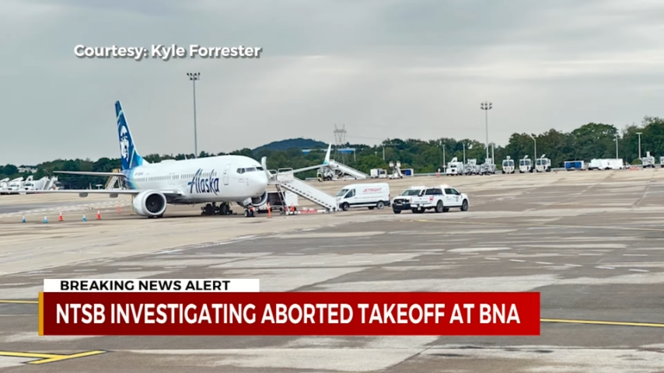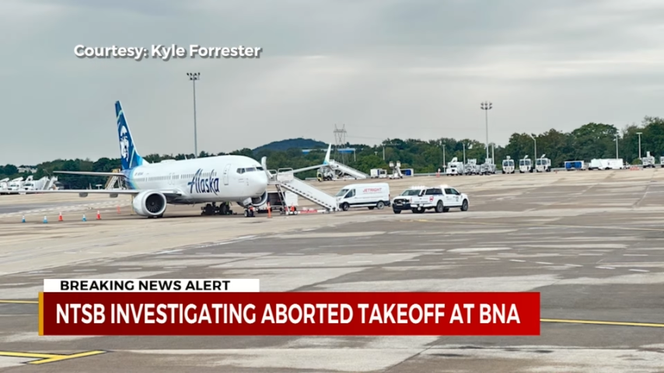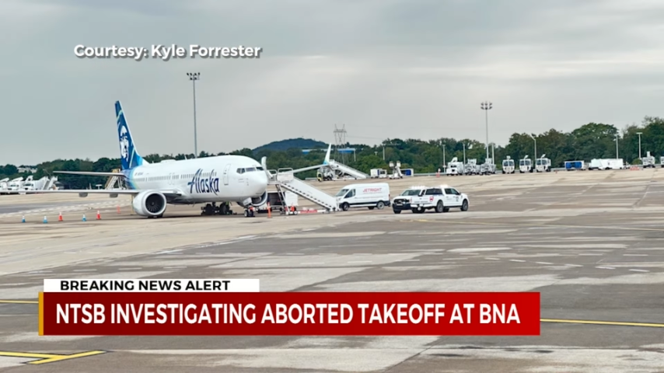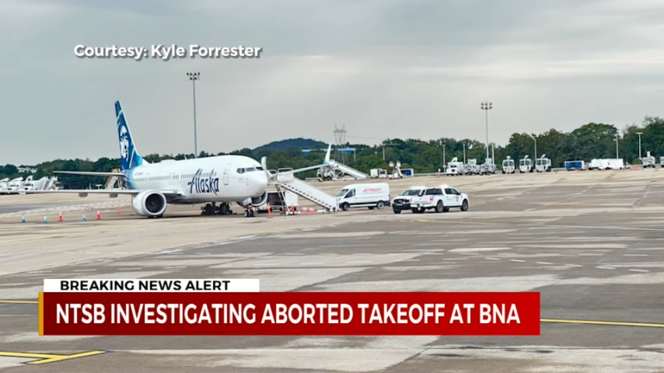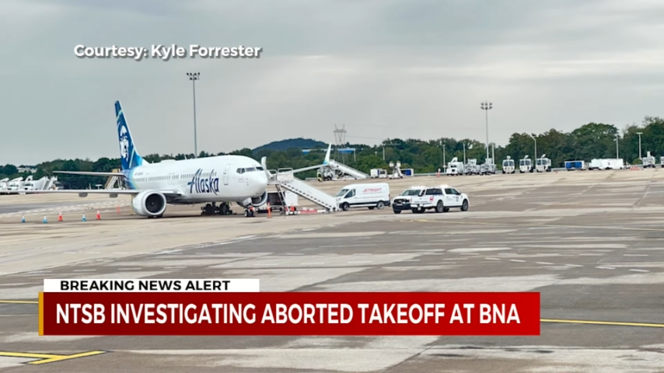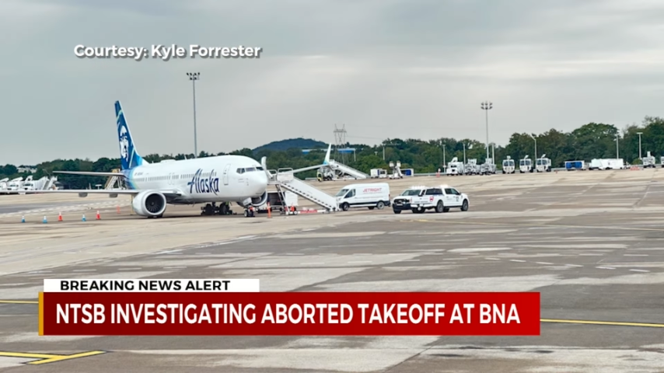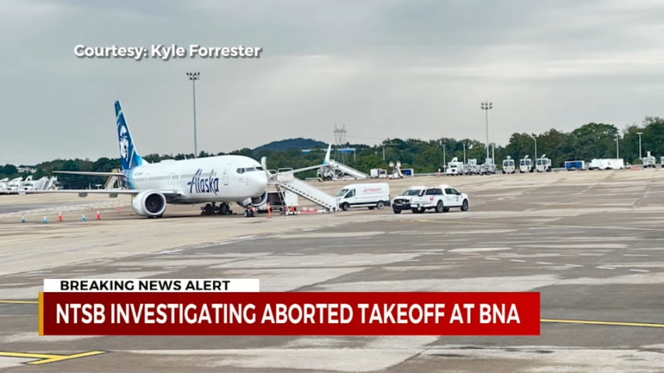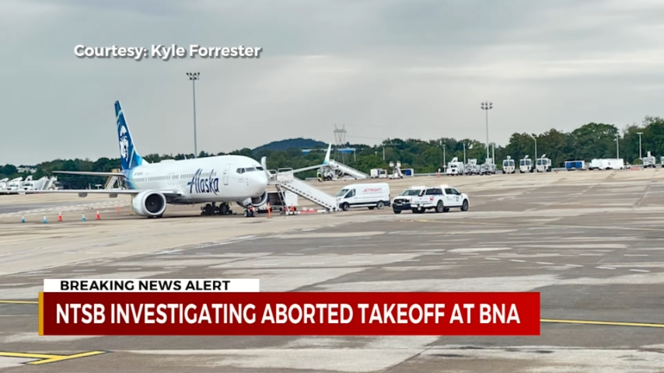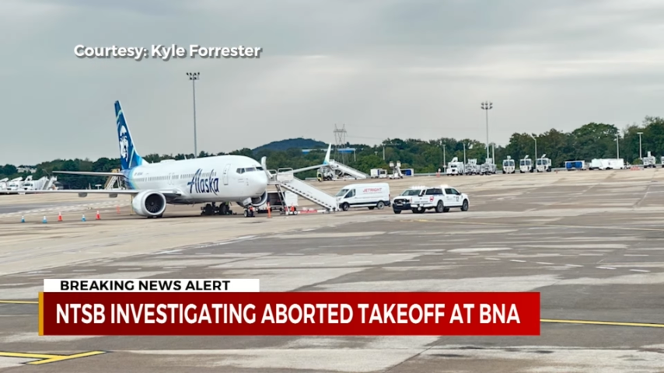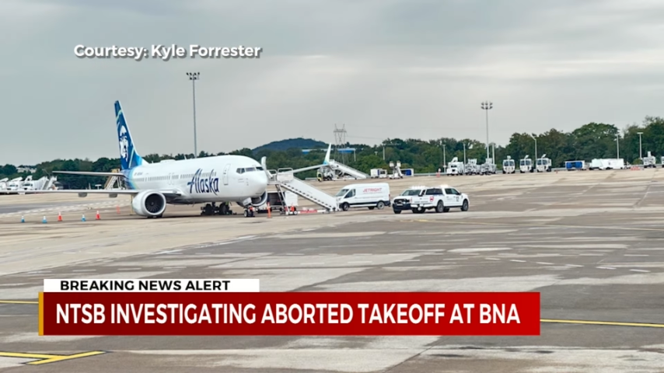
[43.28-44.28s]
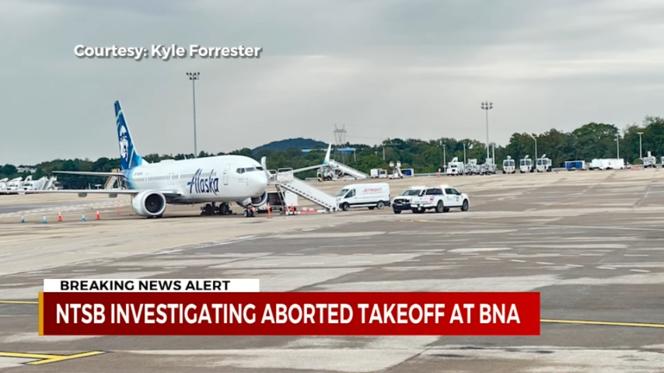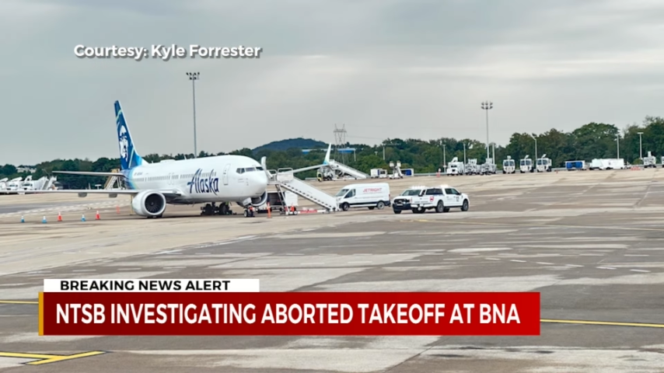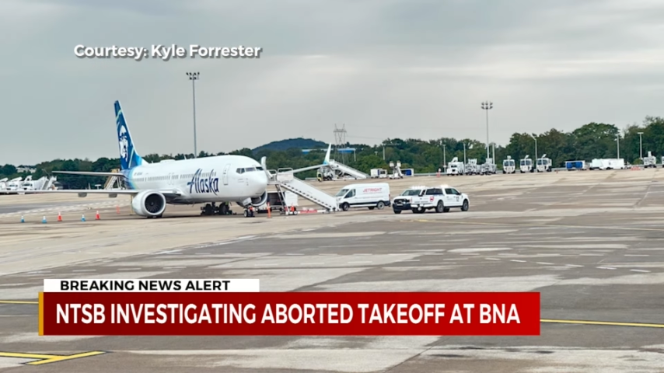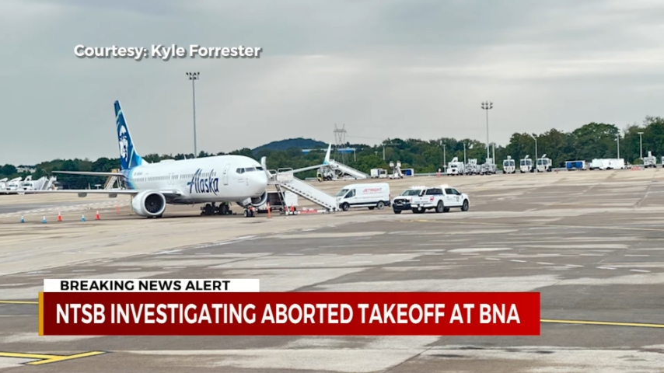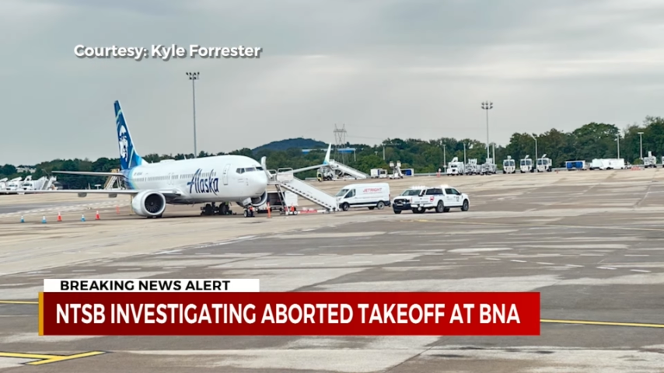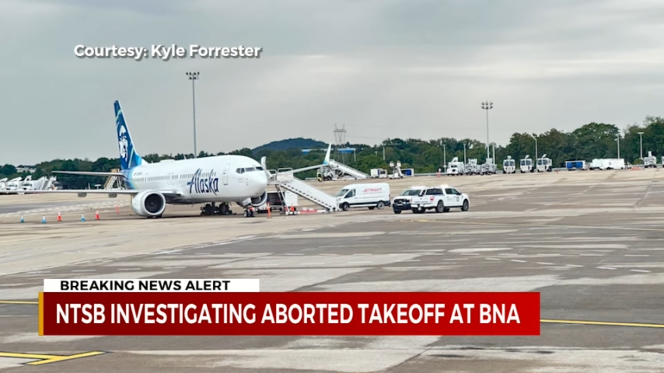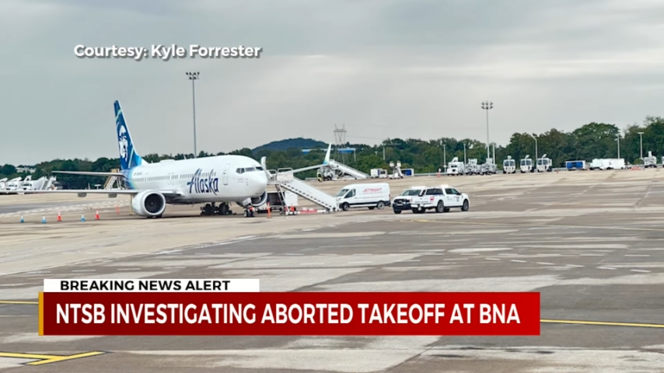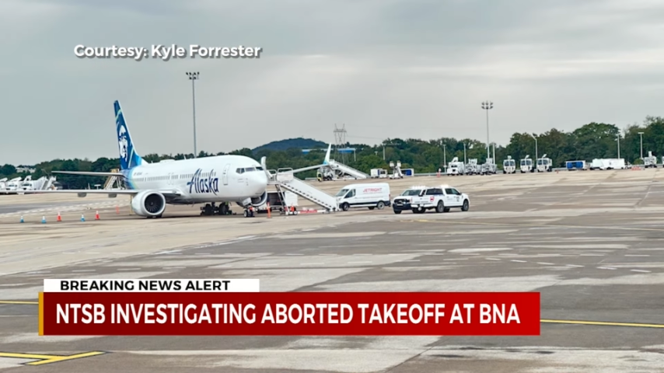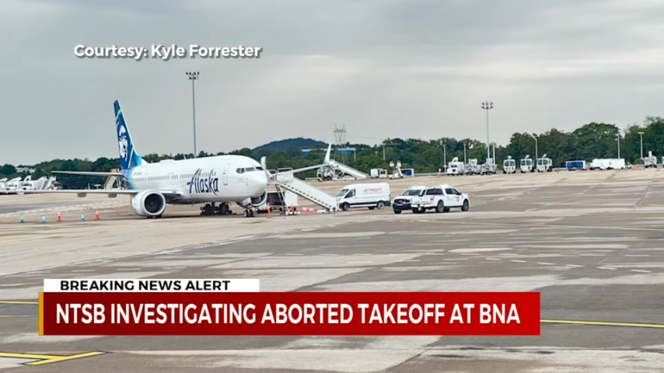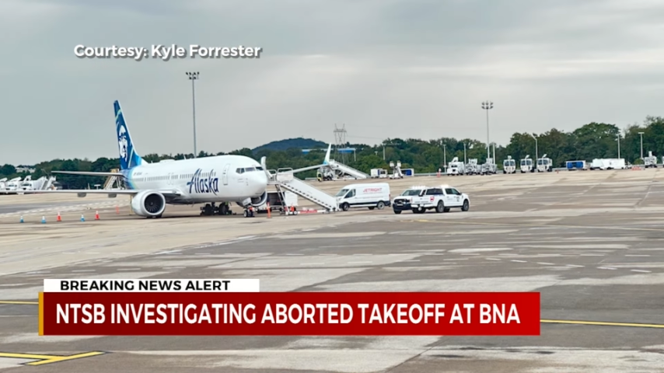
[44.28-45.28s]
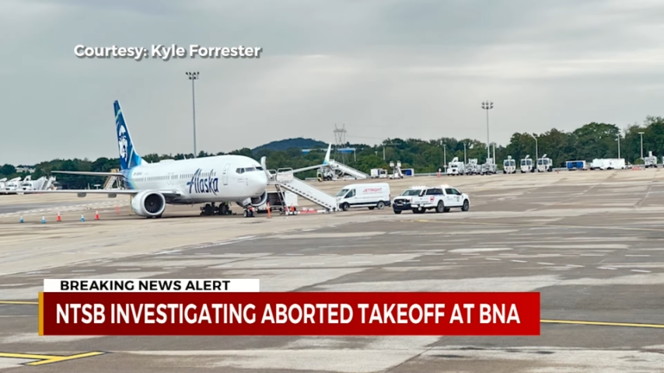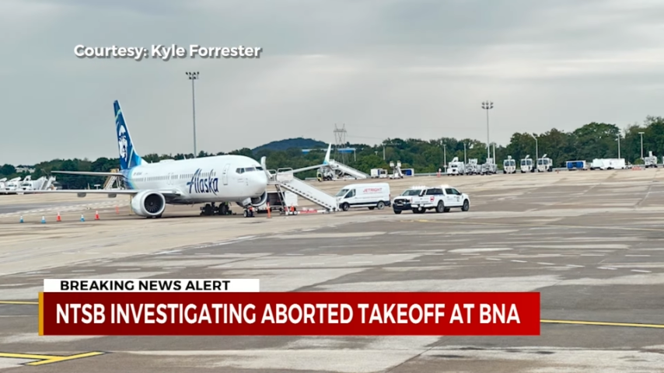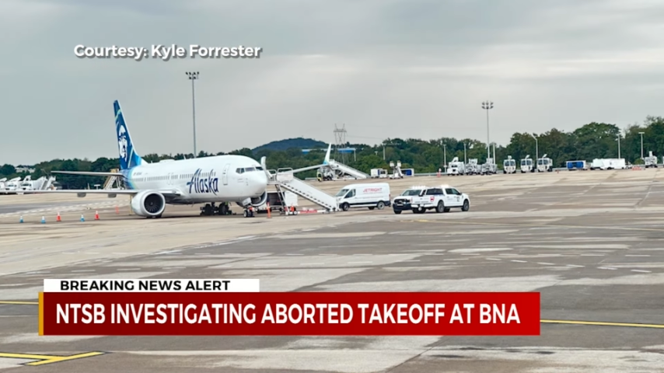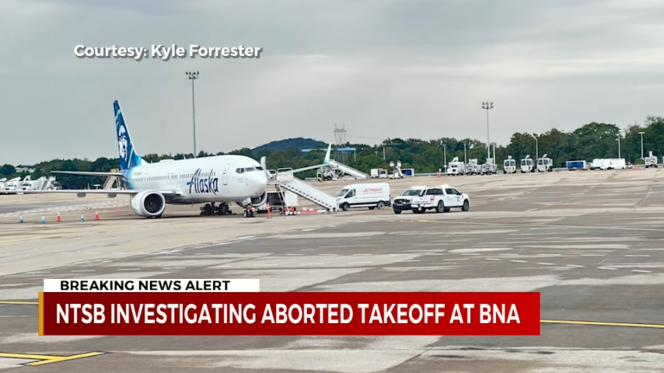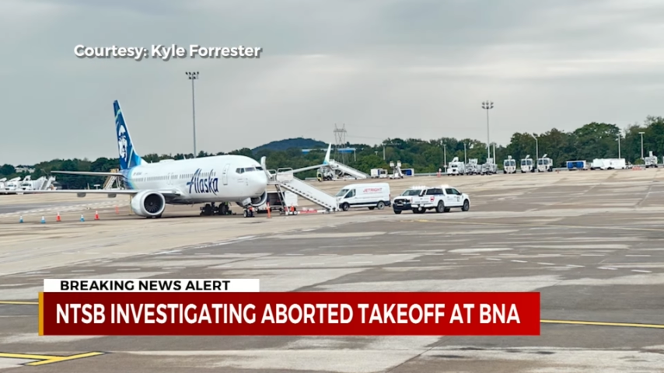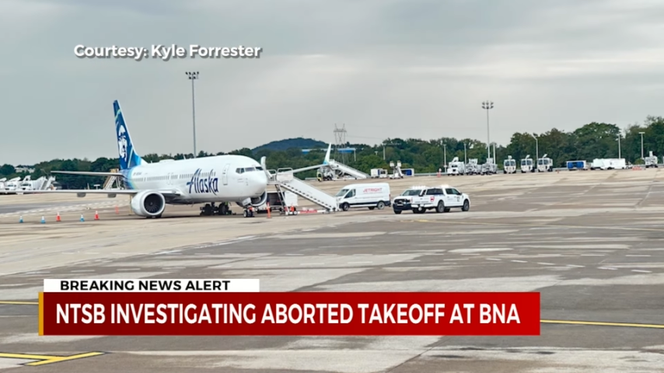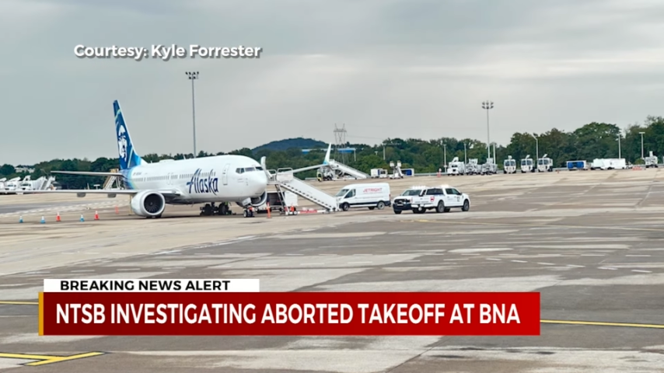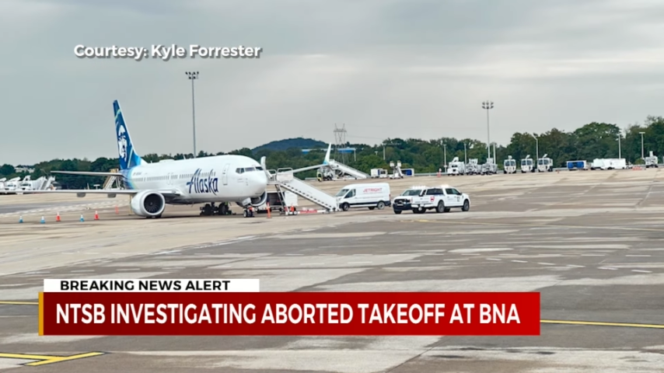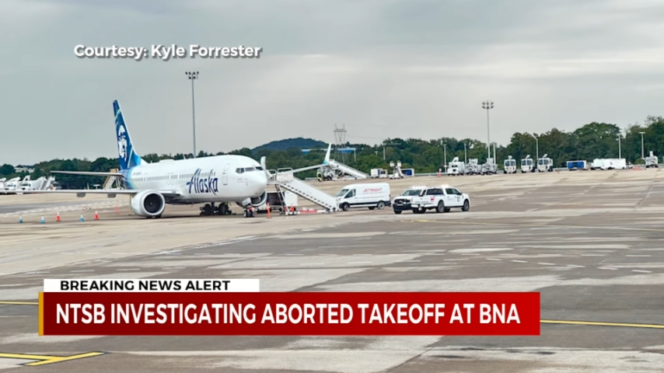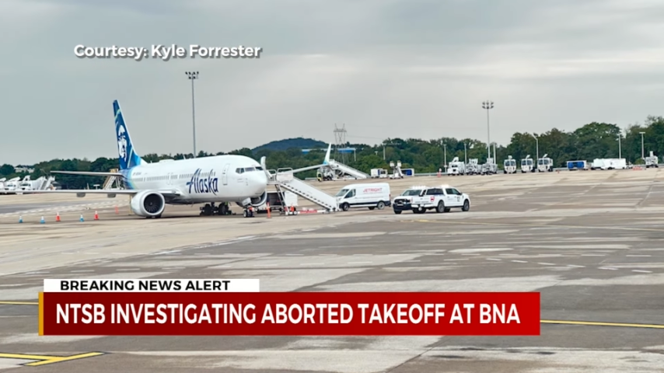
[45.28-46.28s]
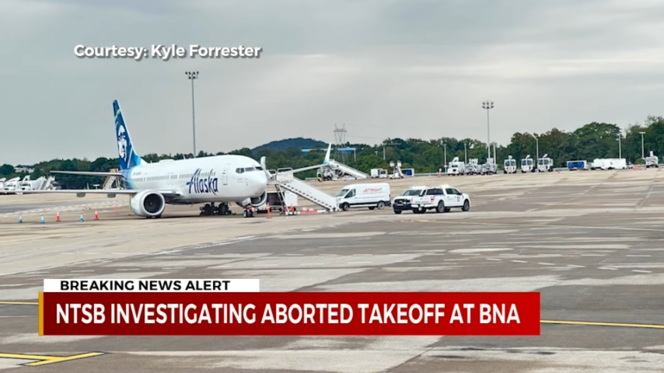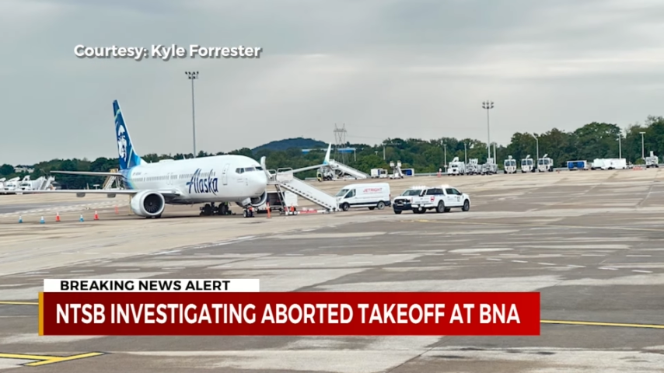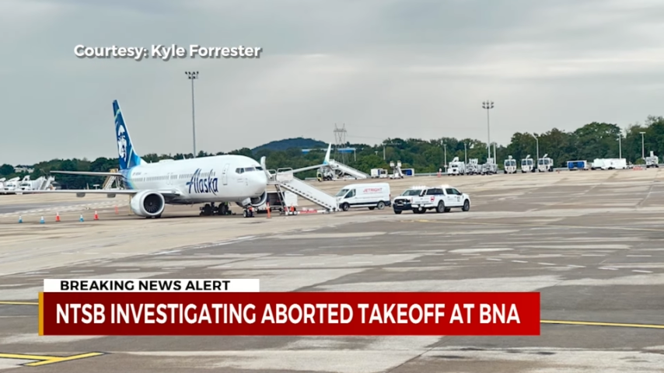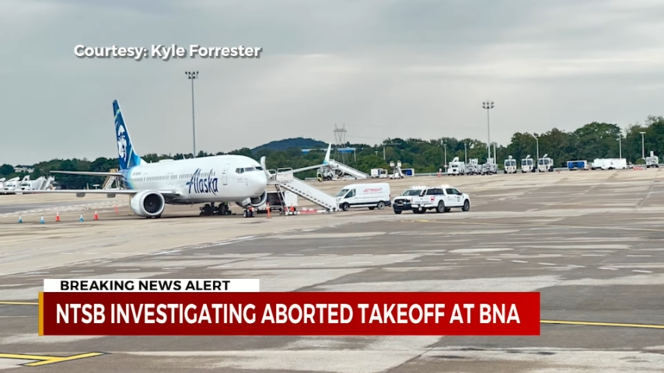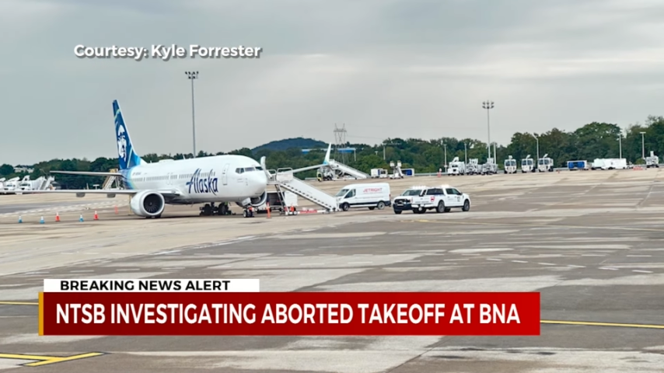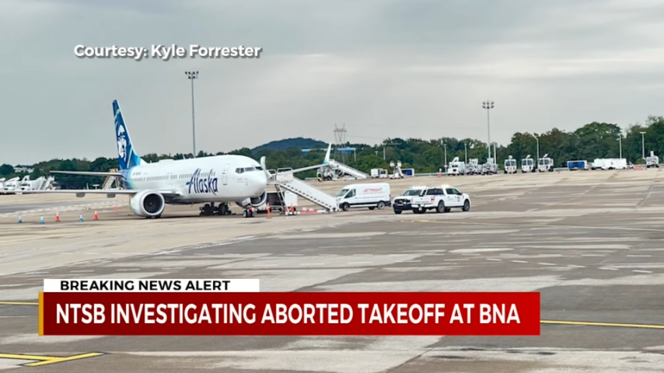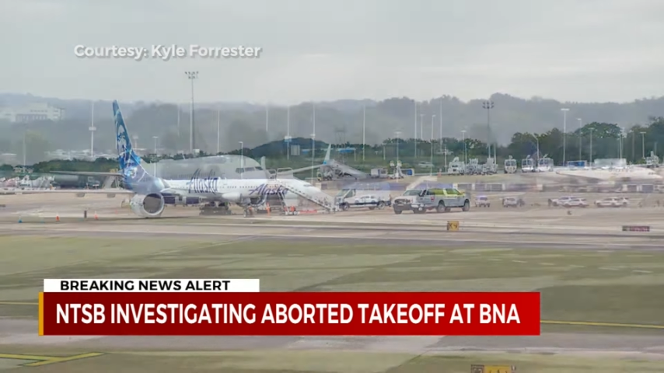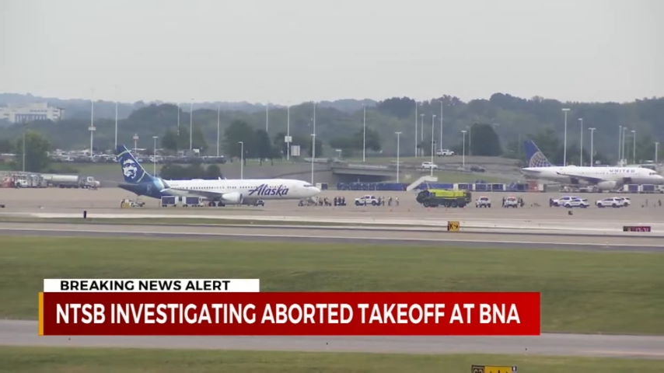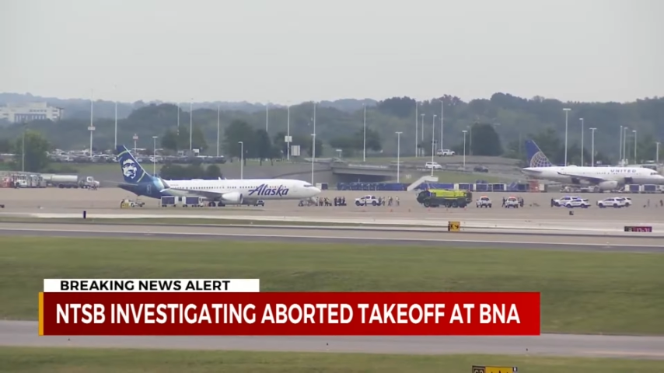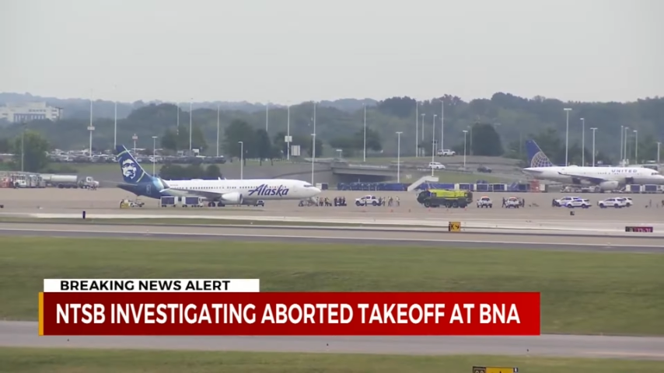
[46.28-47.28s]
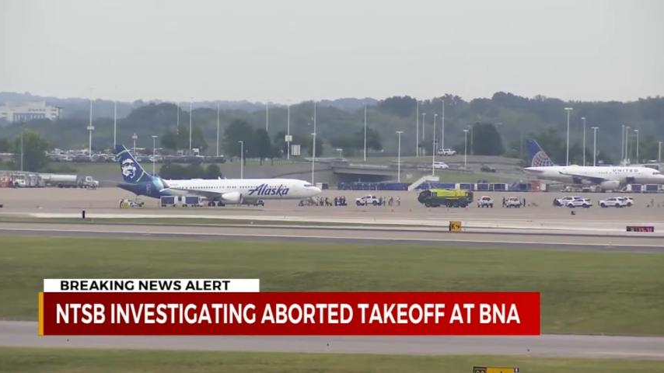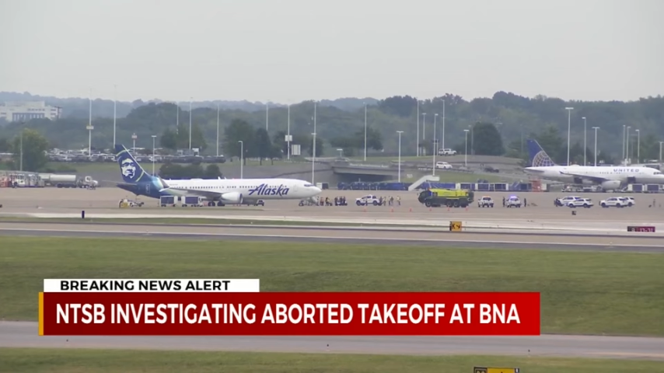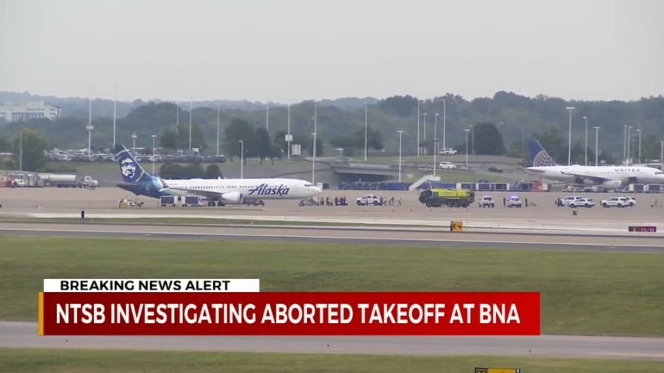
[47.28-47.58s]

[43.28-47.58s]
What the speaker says: (no speaker visible)